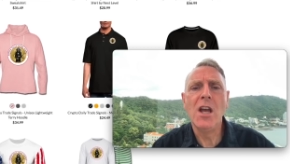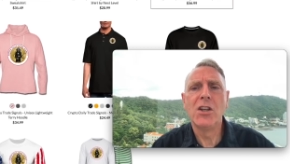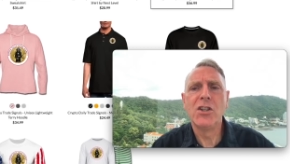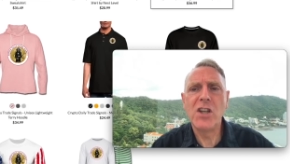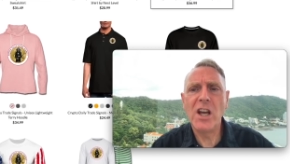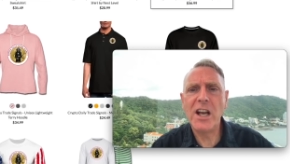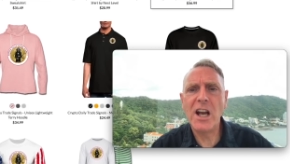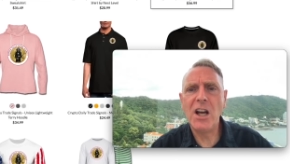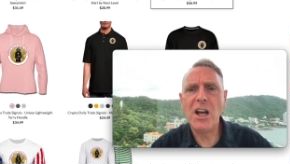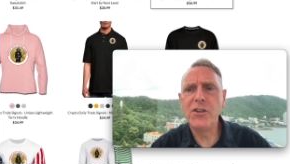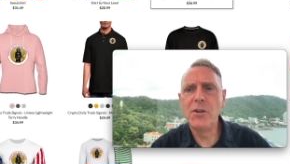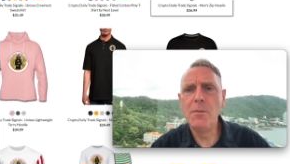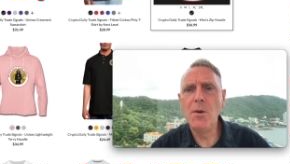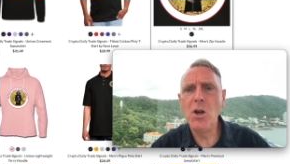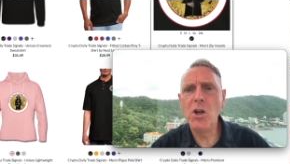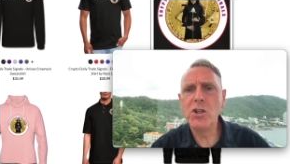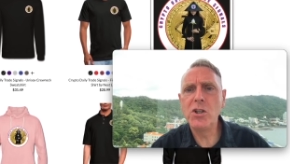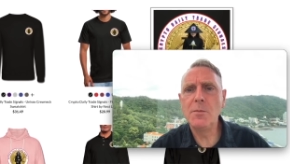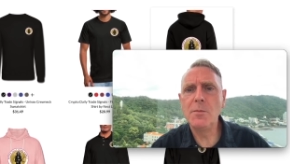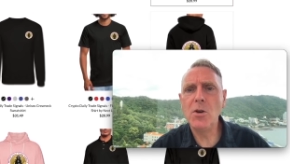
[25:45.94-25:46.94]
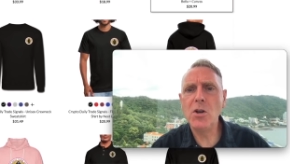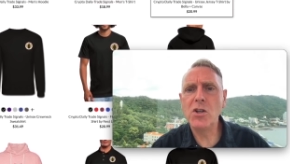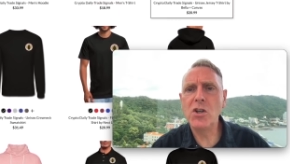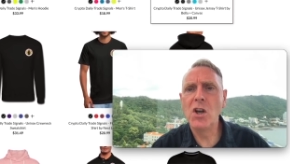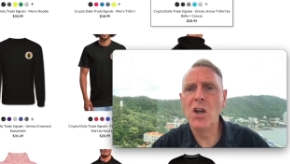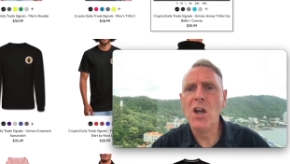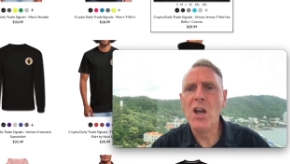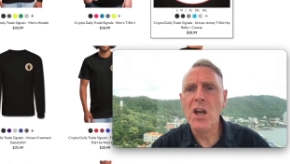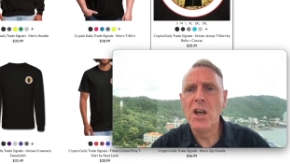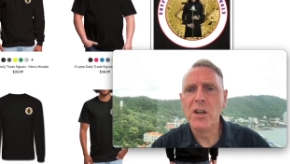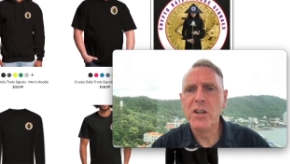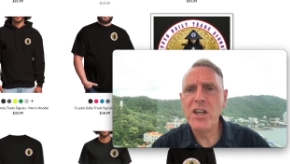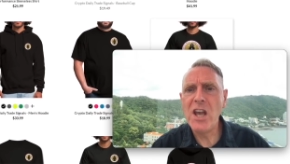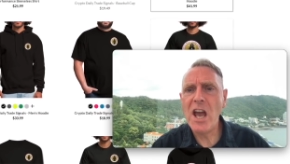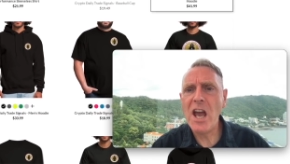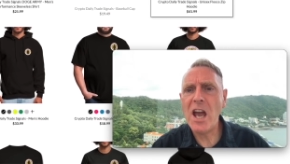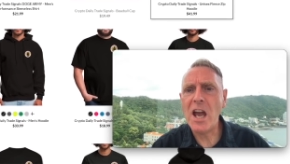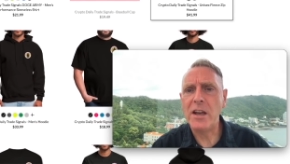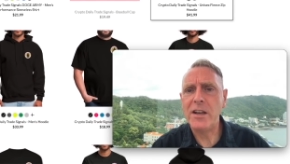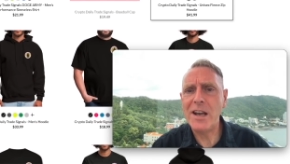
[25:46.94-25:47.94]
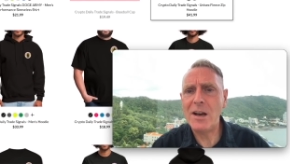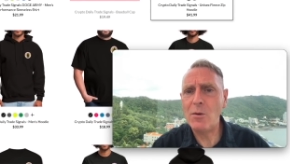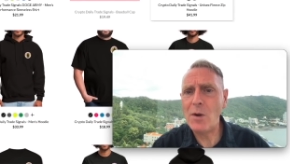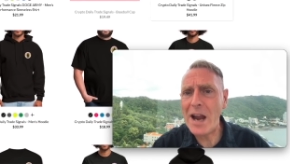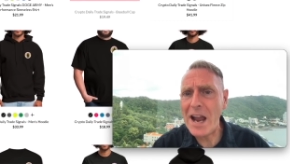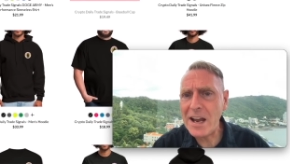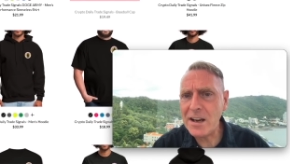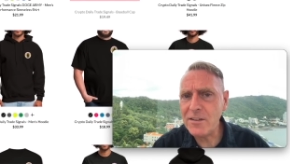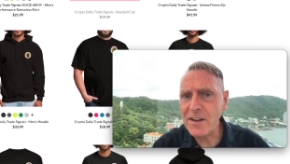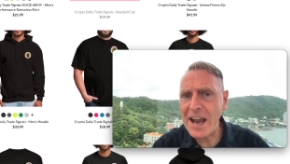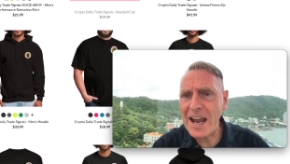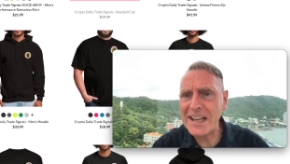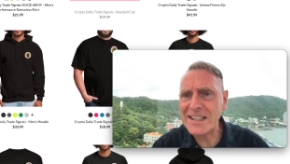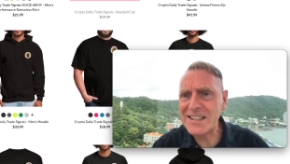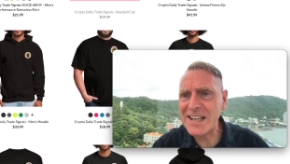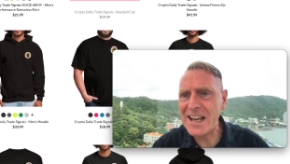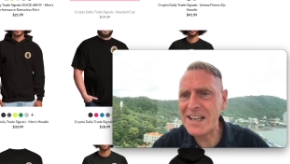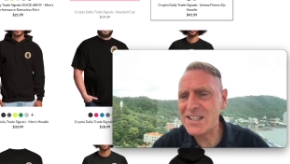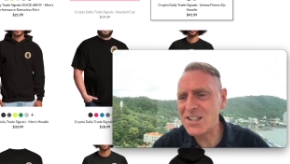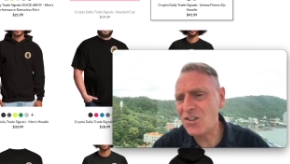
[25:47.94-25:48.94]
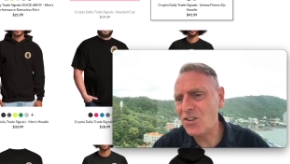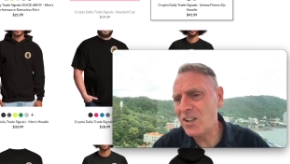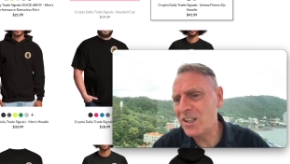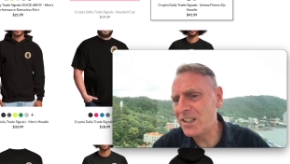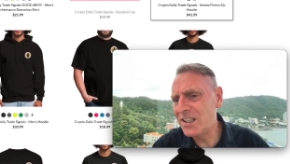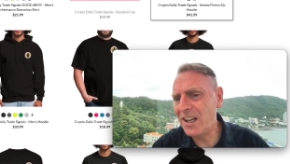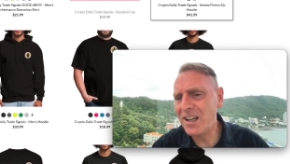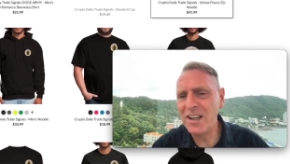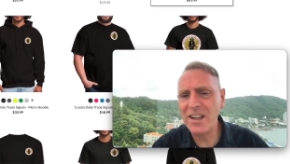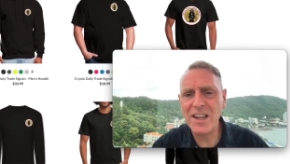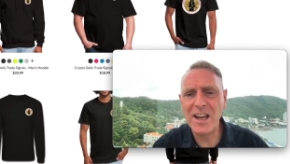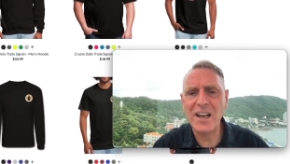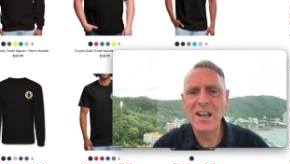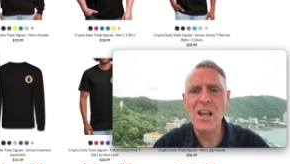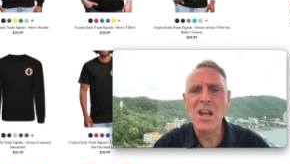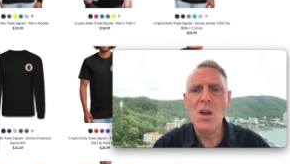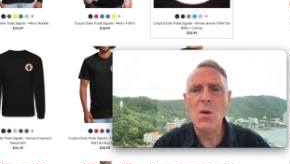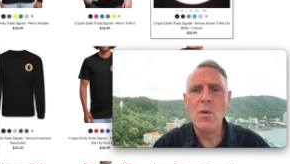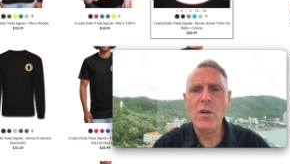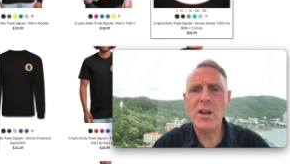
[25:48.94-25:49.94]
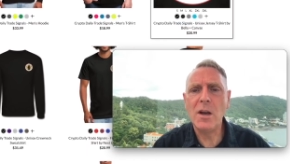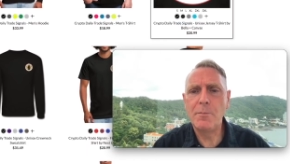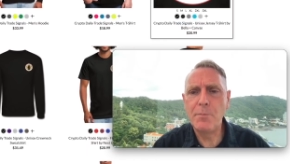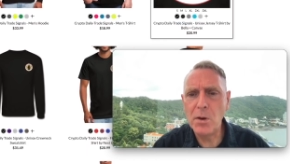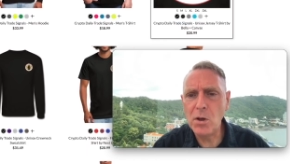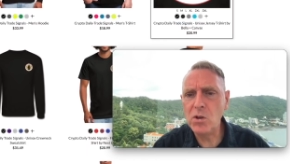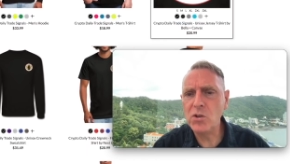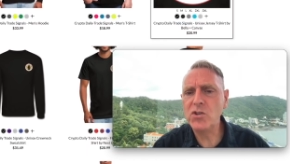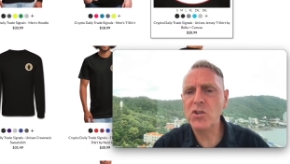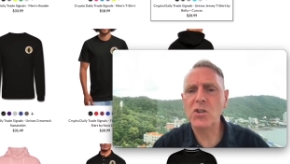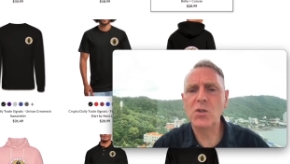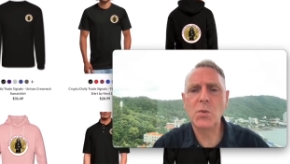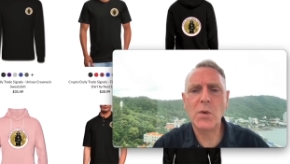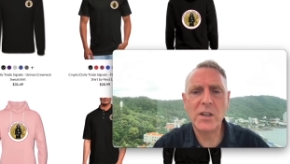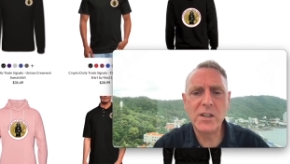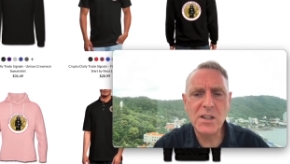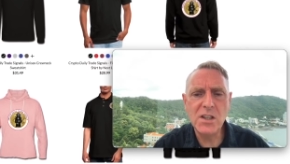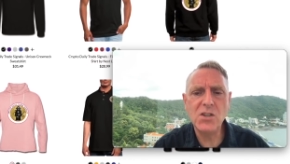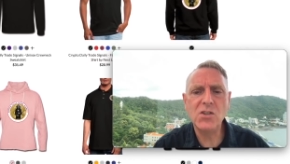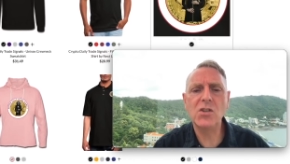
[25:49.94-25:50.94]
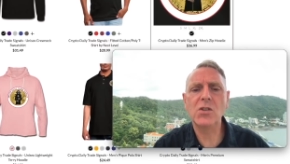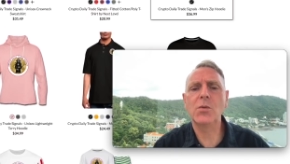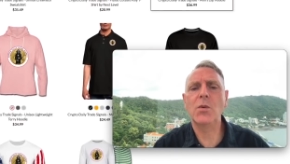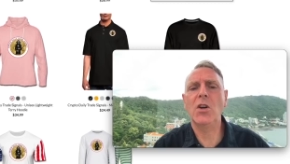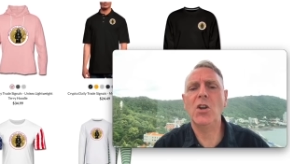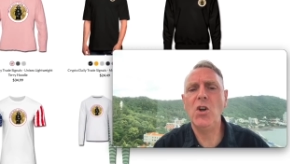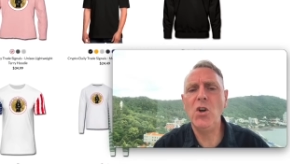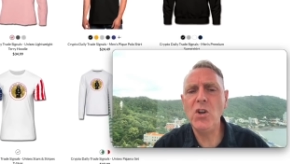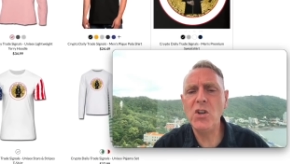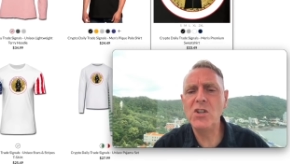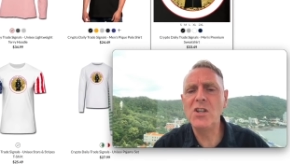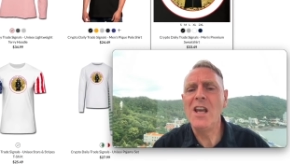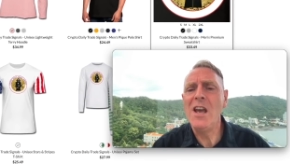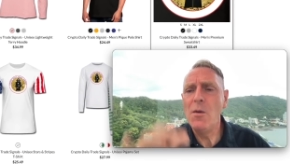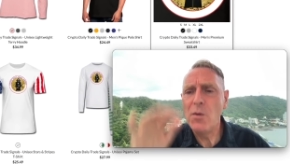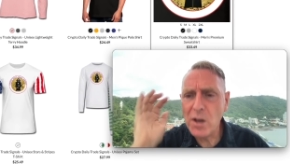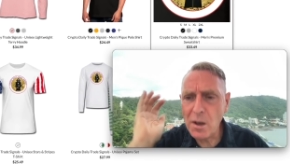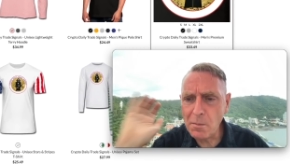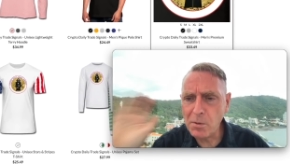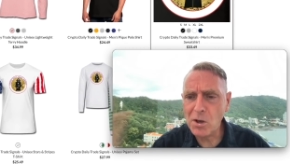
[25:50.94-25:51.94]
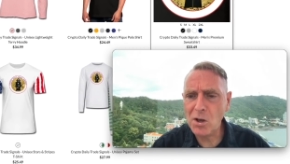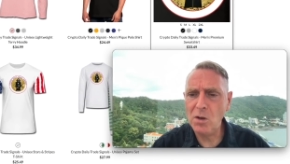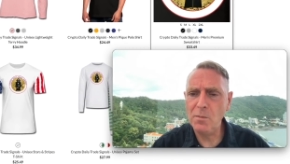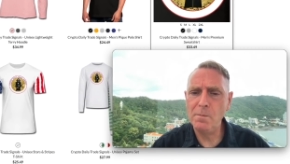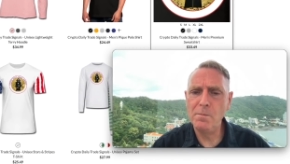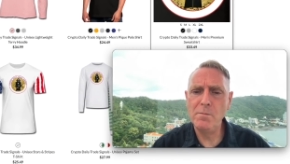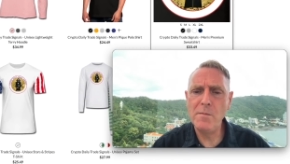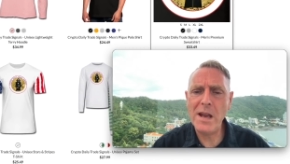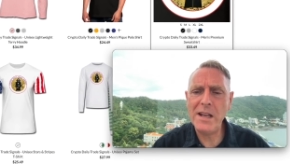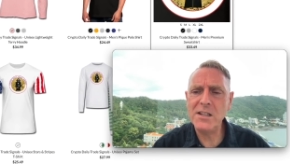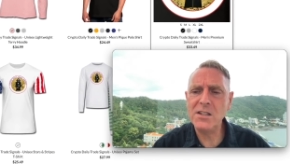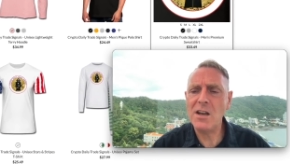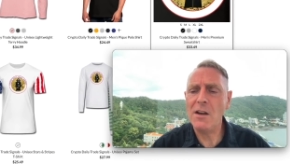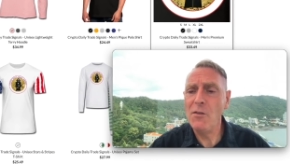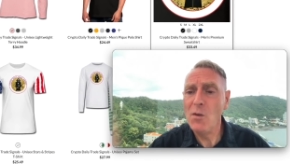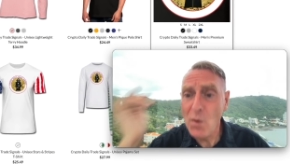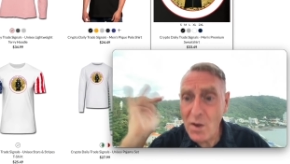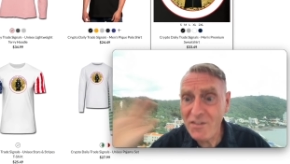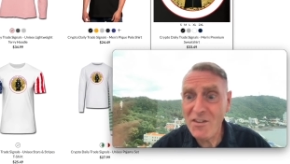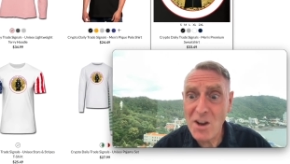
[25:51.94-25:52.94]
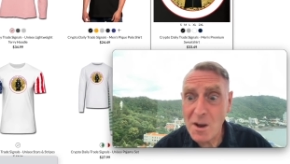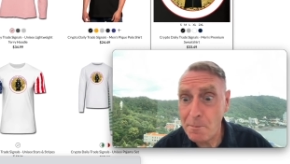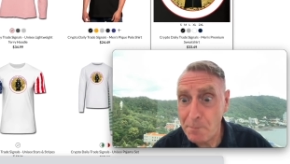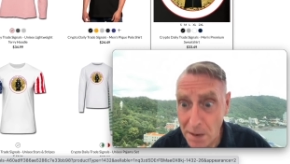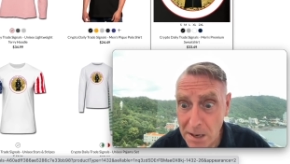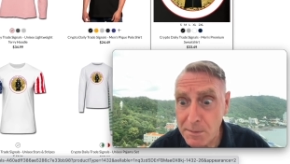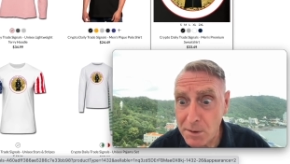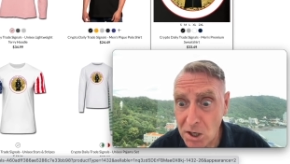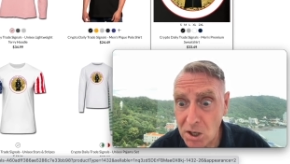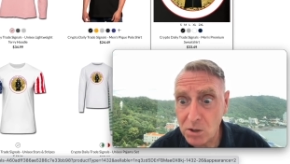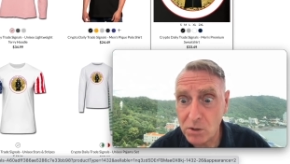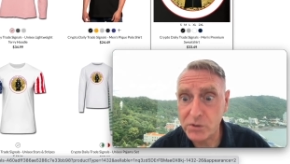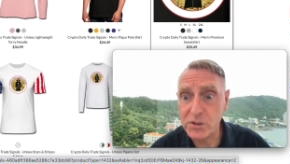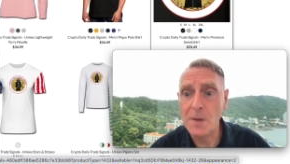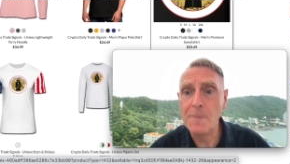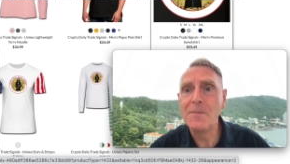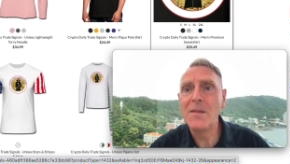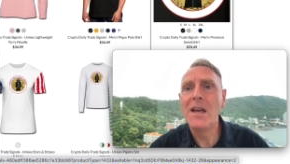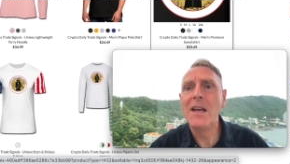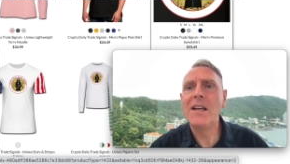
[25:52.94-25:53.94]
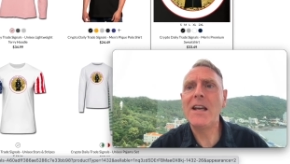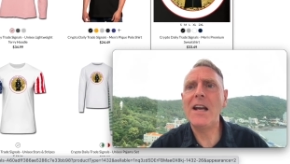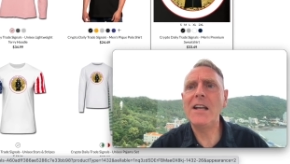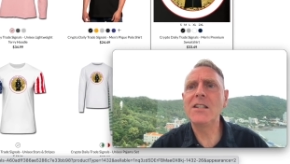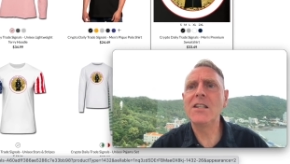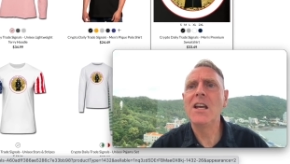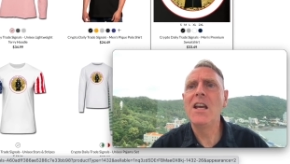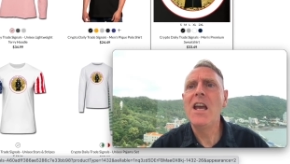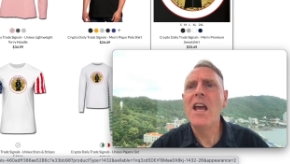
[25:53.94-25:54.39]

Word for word: Check out the merch. Yeah, now we're out of hats, guys. Sorry to tell you that. We got polo shirts, we got t-shirts, we got hoodies, we got men's stuff. We even got baby clothes, guys.